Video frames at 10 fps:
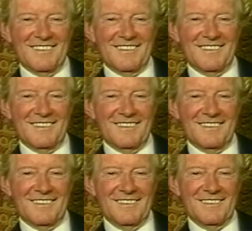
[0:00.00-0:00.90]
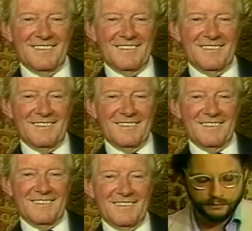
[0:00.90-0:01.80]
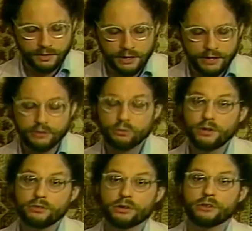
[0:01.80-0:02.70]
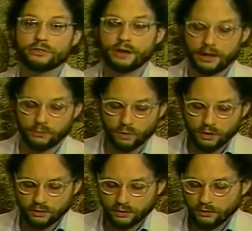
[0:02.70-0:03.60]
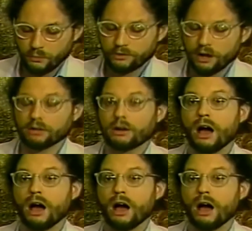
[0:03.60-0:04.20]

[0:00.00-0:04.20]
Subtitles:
University. He has researched and worked with Dr.